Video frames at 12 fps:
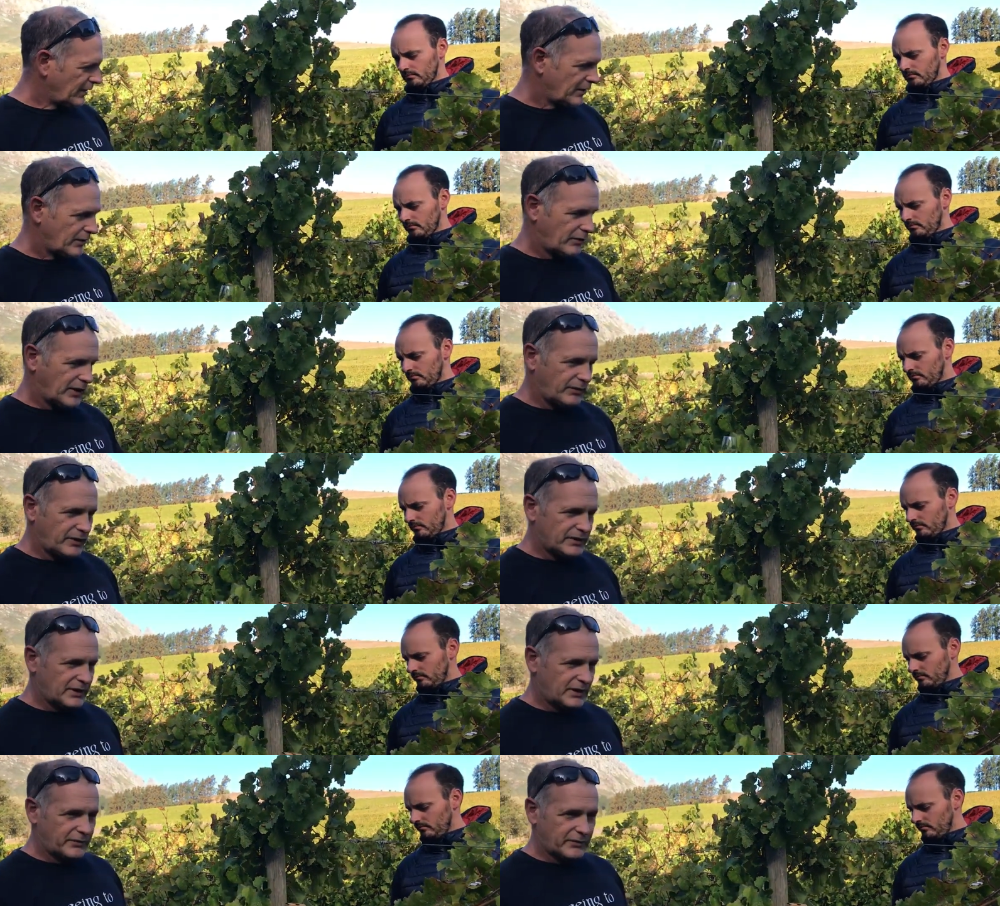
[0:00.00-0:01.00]
Speaker 1: The Rhine
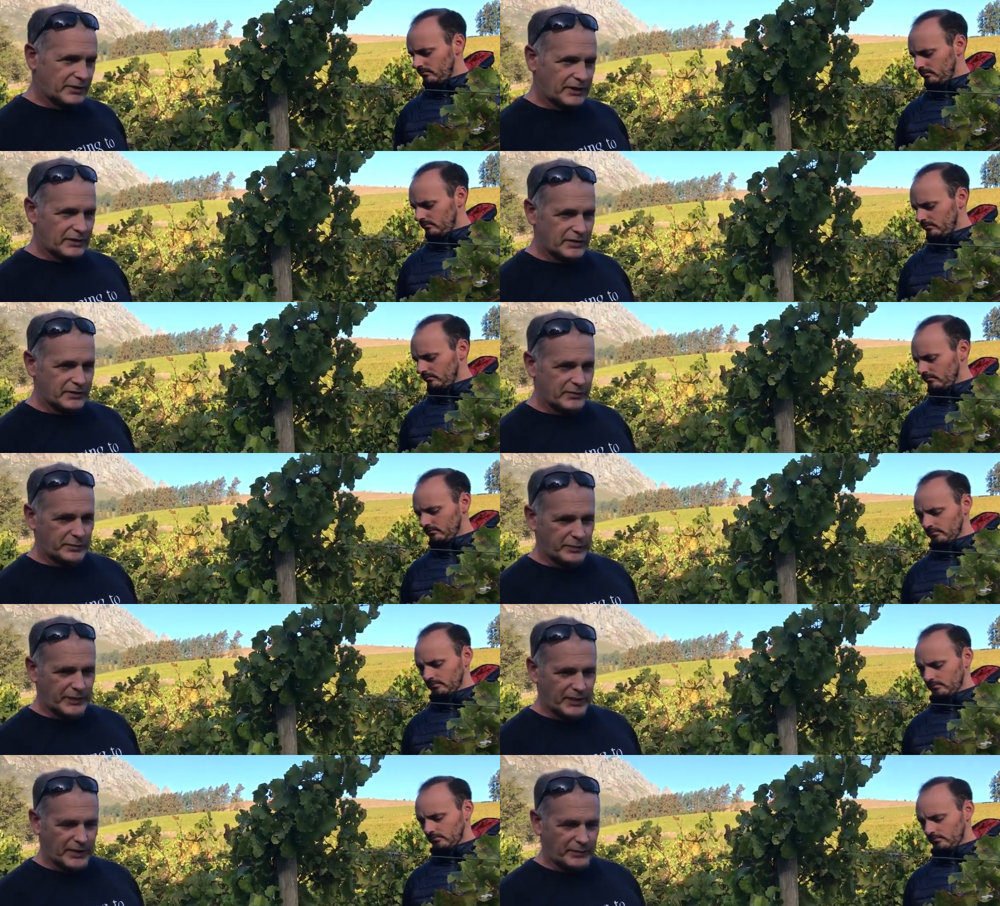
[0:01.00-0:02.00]
Riesling is a
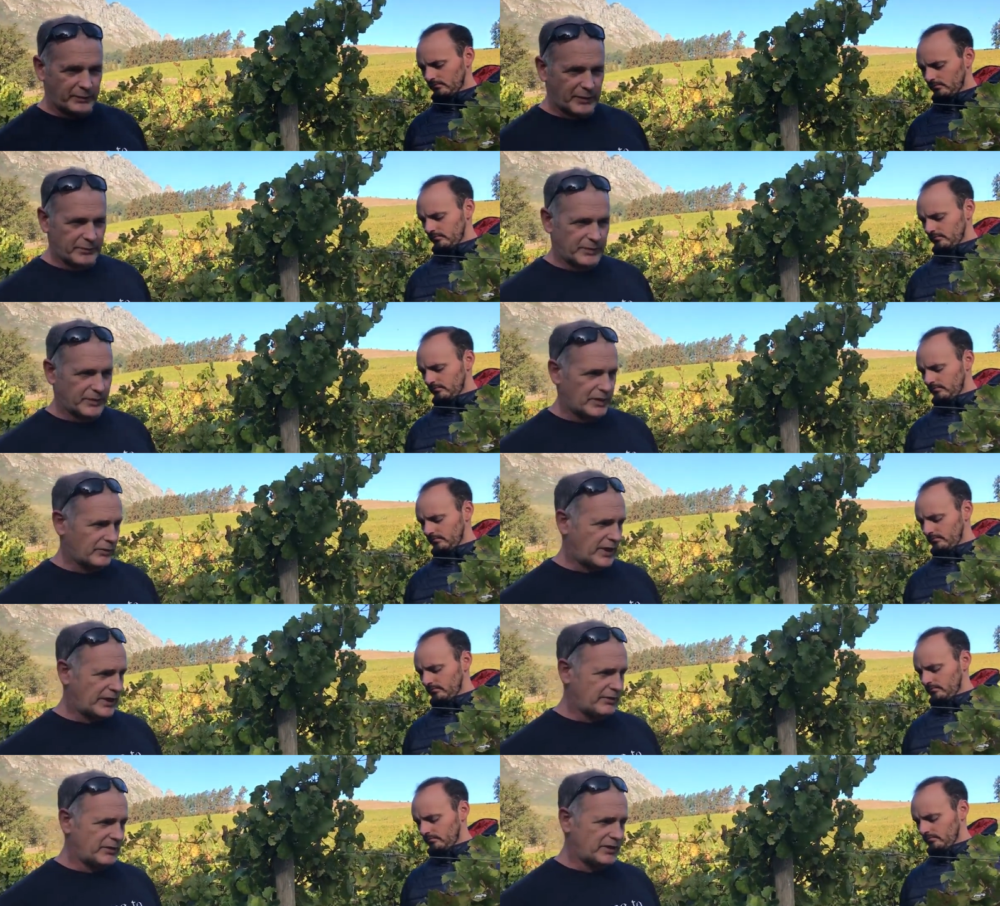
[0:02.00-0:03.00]
uh, proper
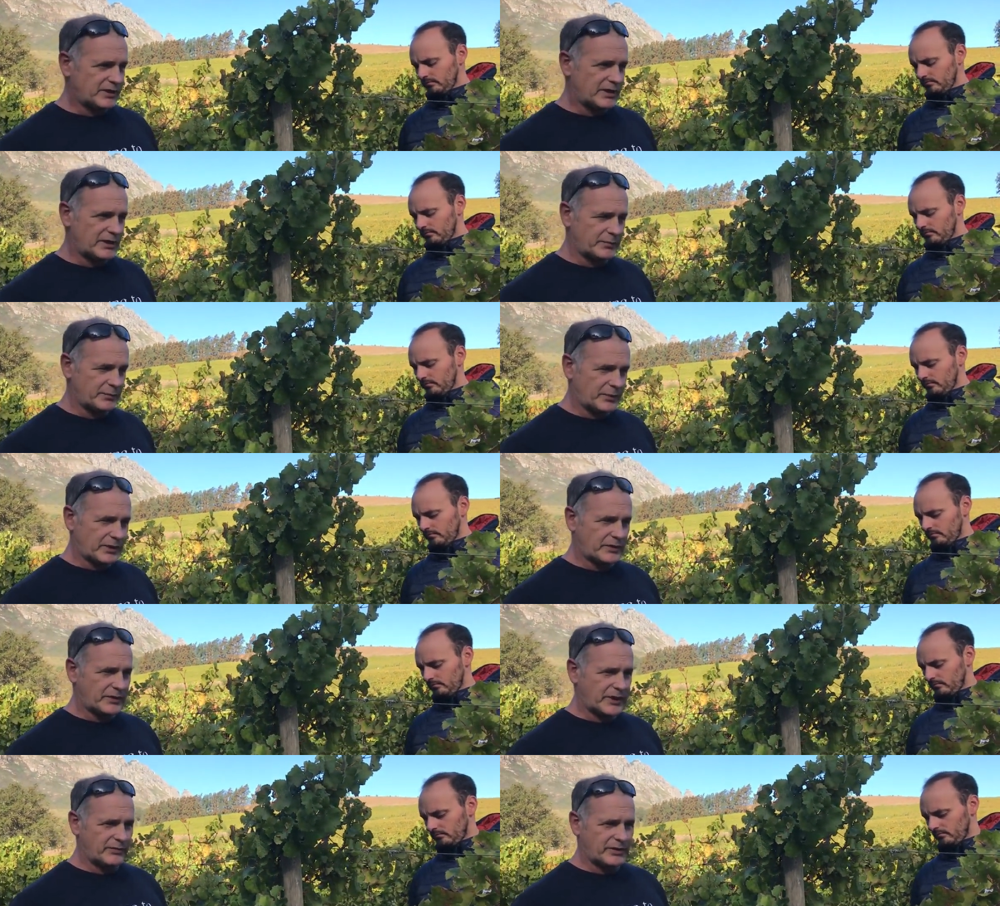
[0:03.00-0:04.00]
Rhine Riesling, pure
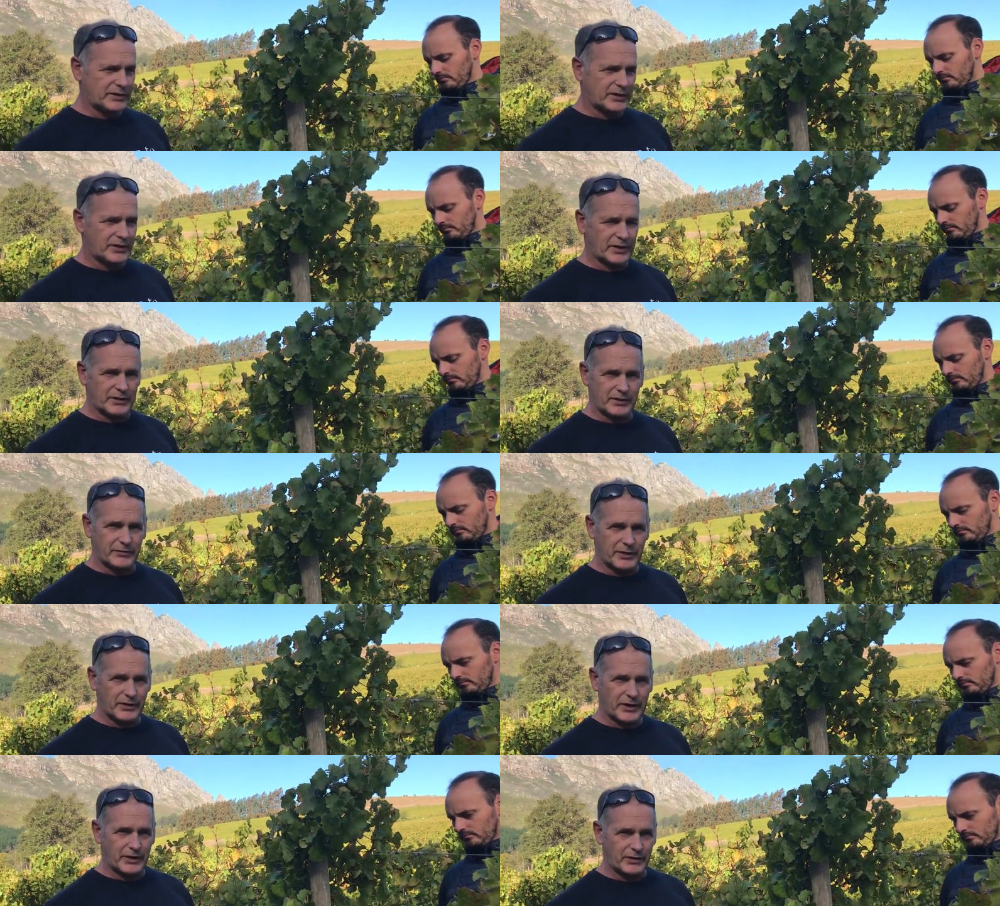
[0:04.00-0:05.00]
Rhine Riesling
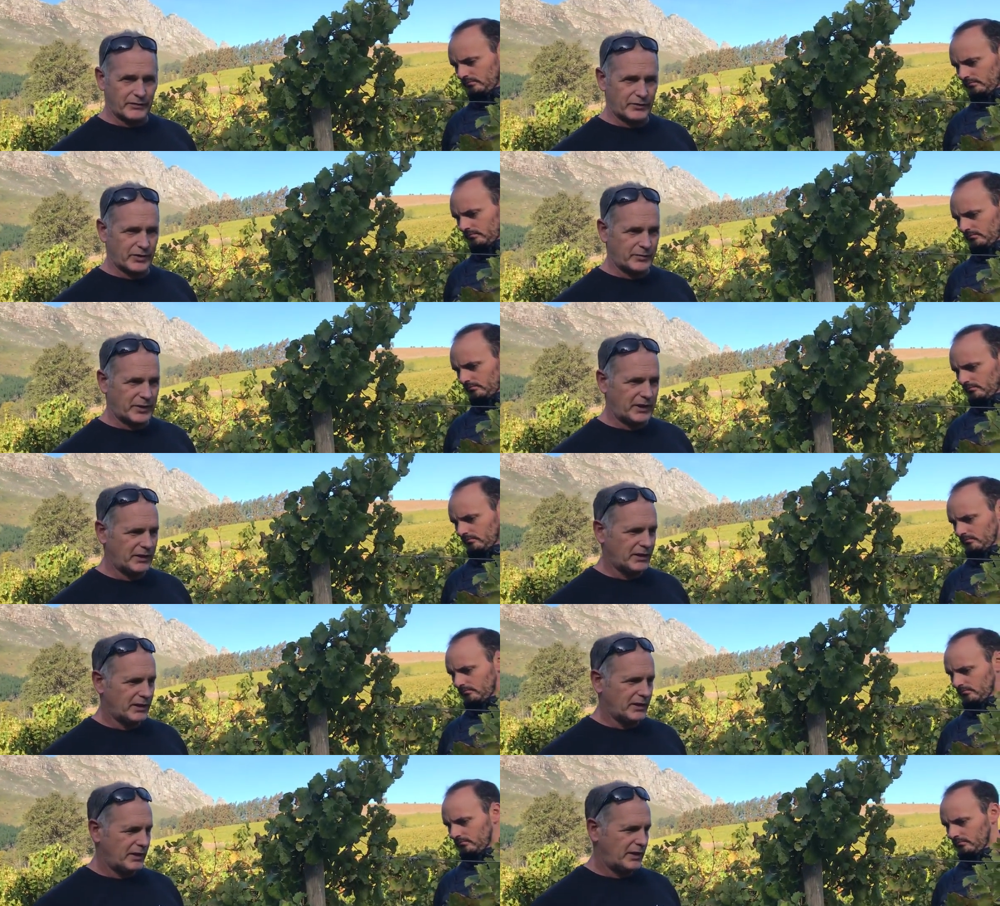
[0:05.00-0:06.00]
cultivar out of Germany.
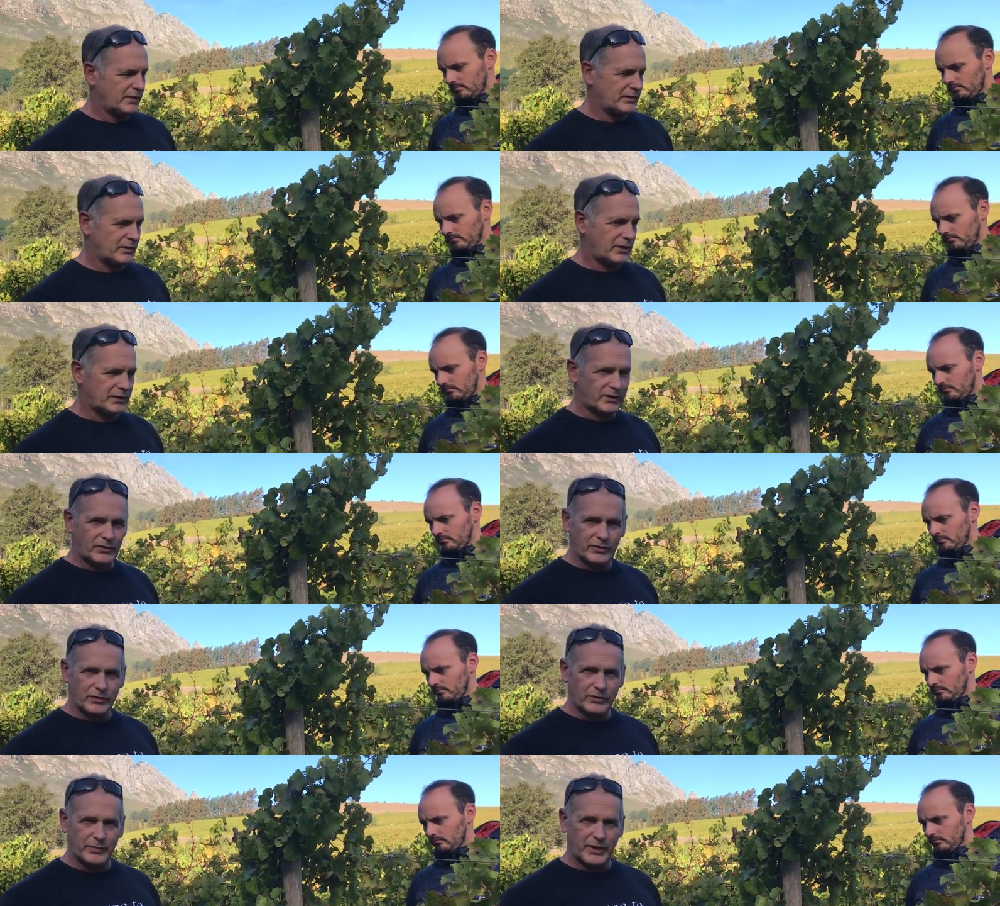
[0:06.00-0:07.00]
It is not the
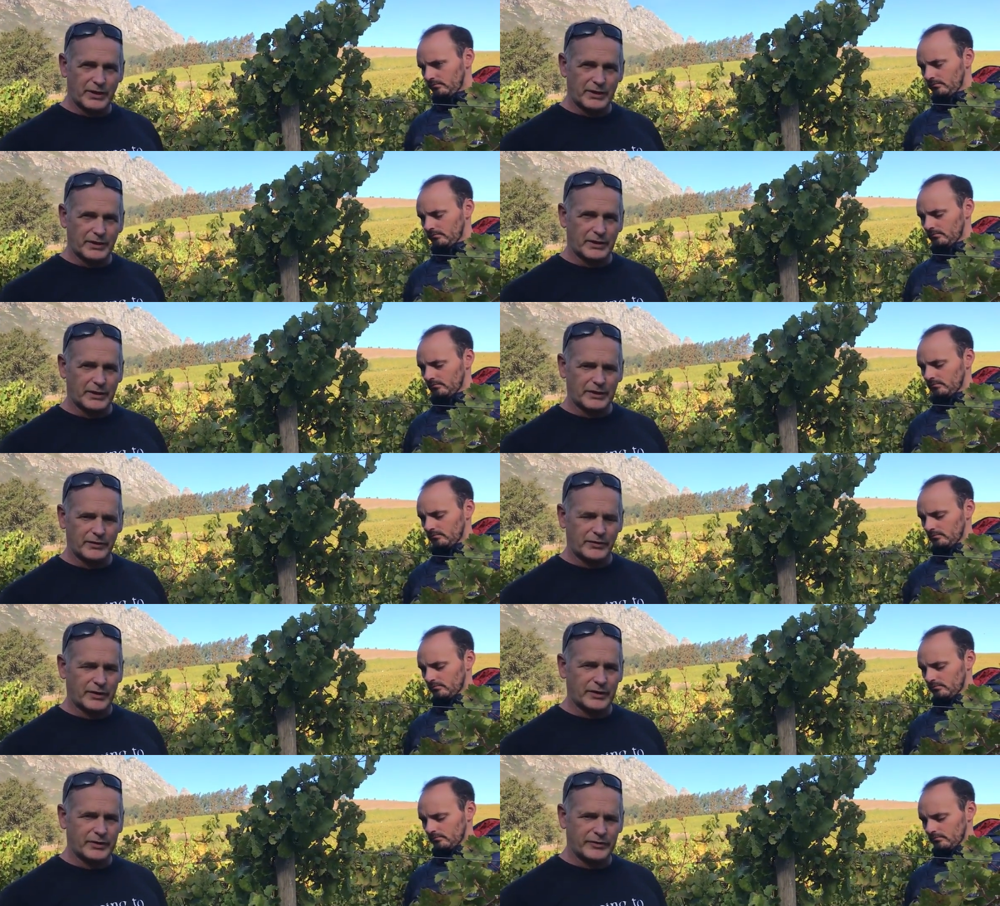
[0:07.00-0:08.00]
Crouchen Blanc like the,
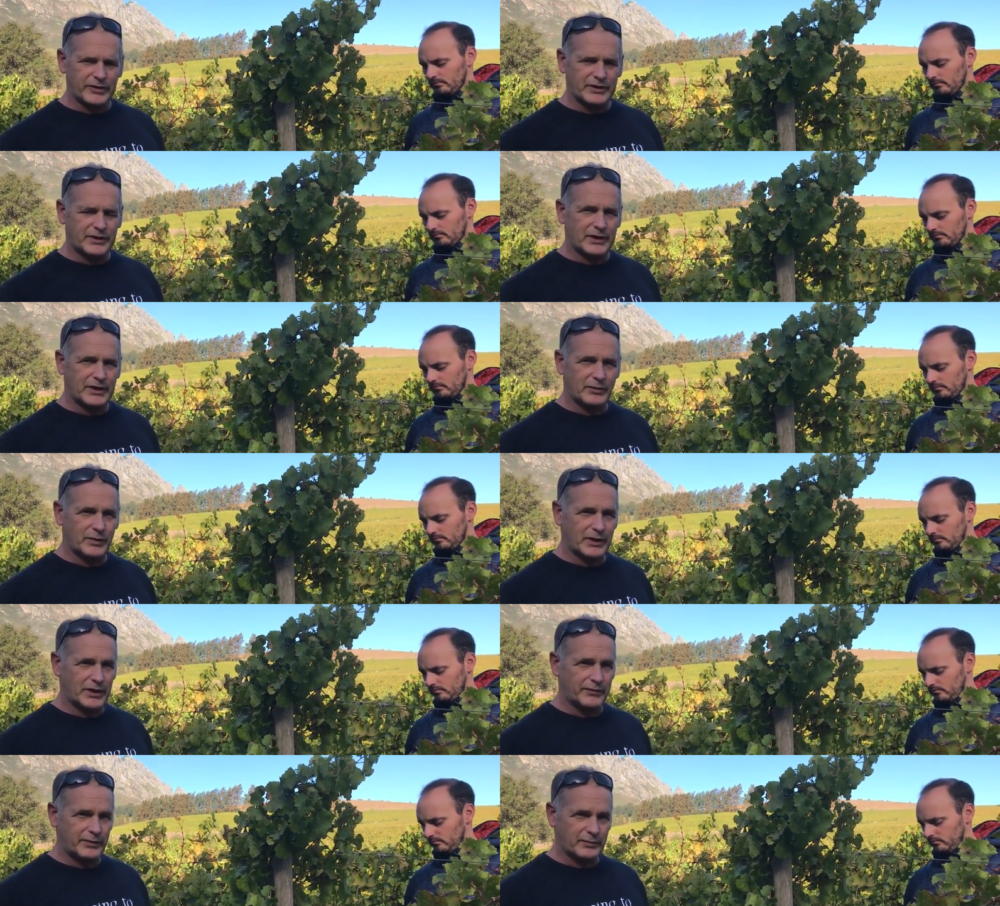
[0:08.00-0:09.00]
Rhine, the Riesling that we
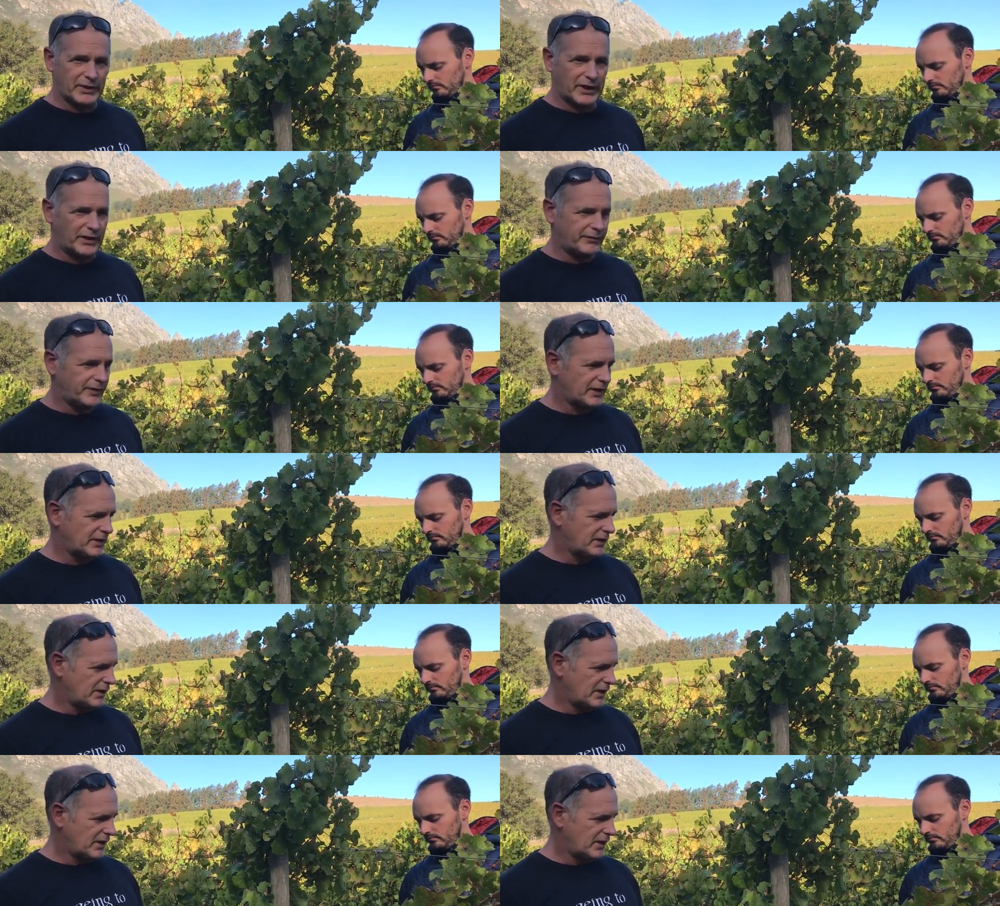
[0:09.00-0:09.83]
know from South Africa.